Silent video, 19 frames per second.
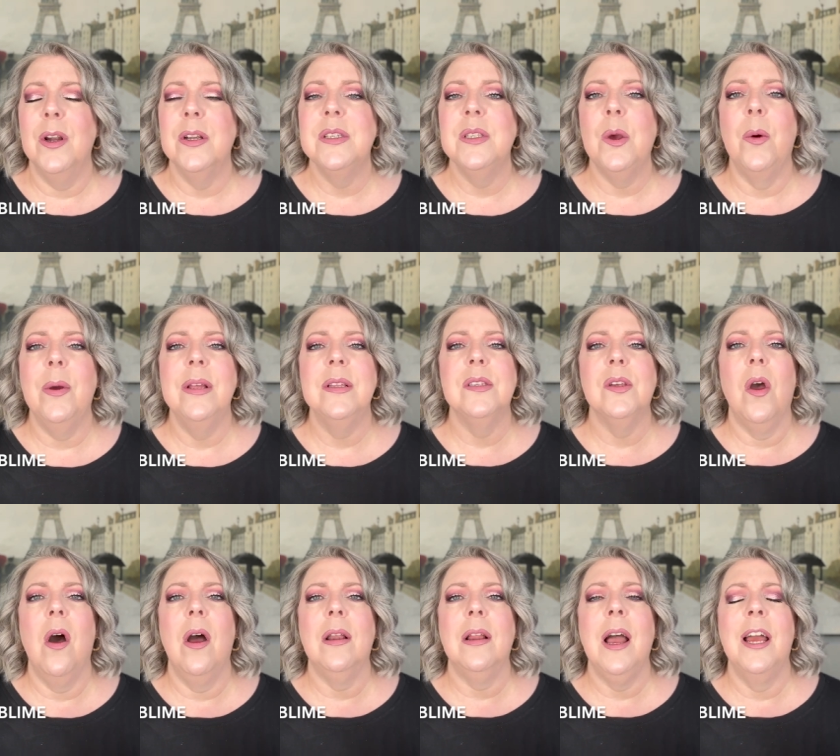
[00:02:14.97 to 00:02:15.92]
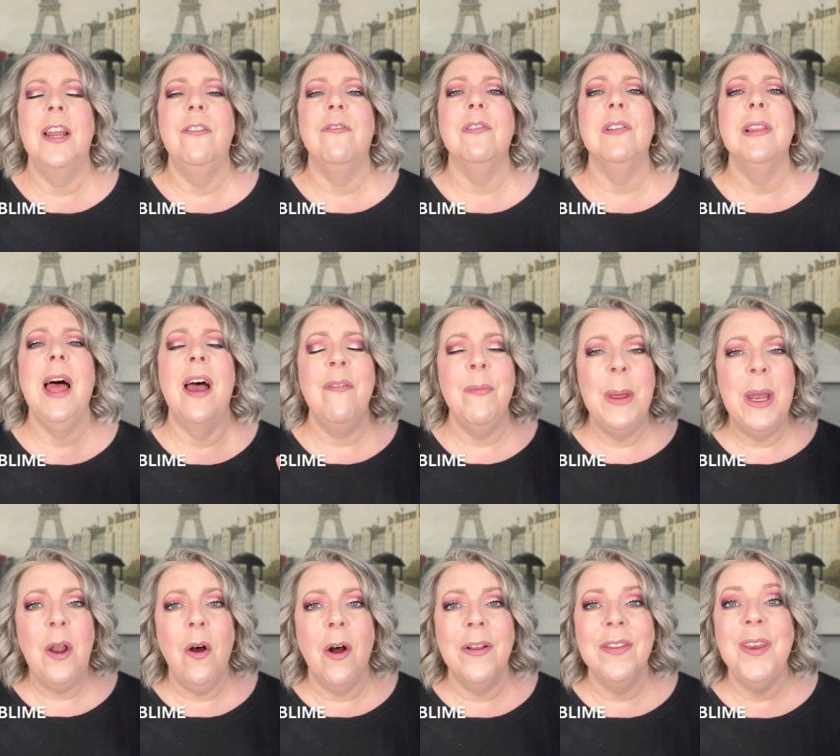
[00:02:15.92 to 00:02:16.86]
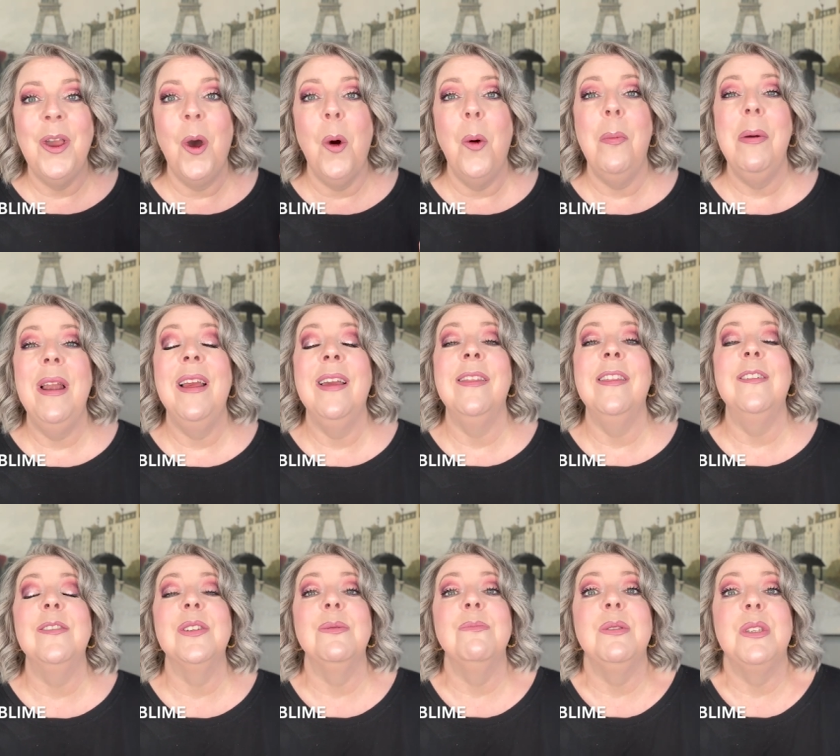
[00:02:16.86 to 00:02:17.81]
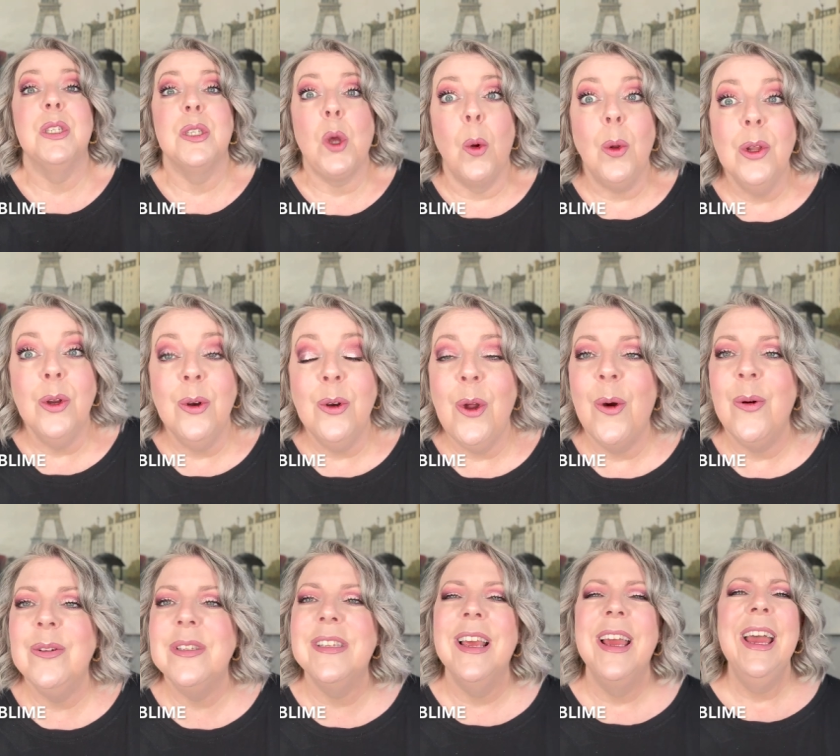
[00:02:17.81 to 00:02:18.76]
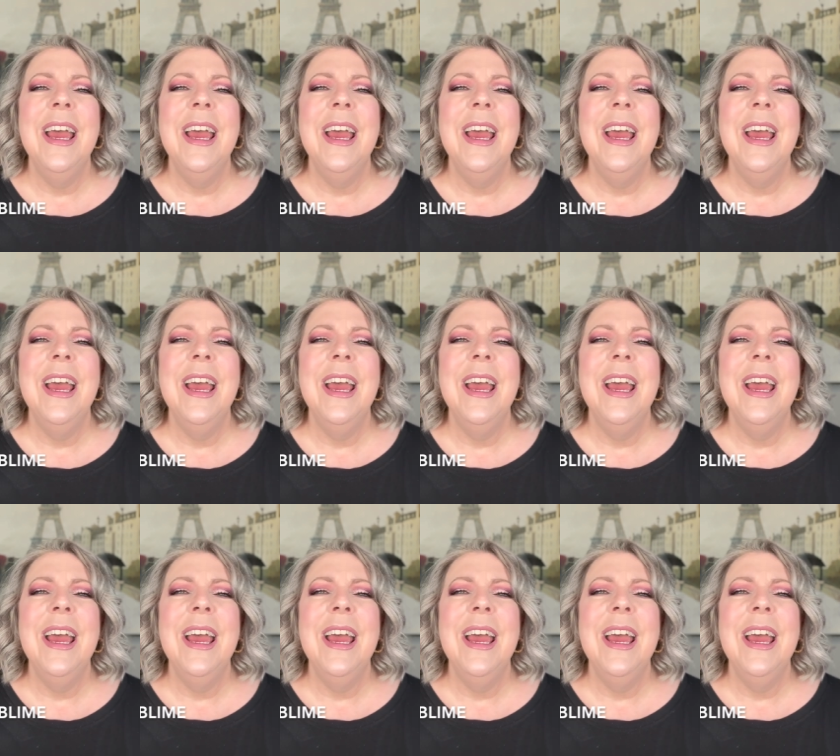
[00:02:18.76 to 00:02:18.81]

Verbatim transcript: So it's got kind of lemon on the opening. There's some solar notes.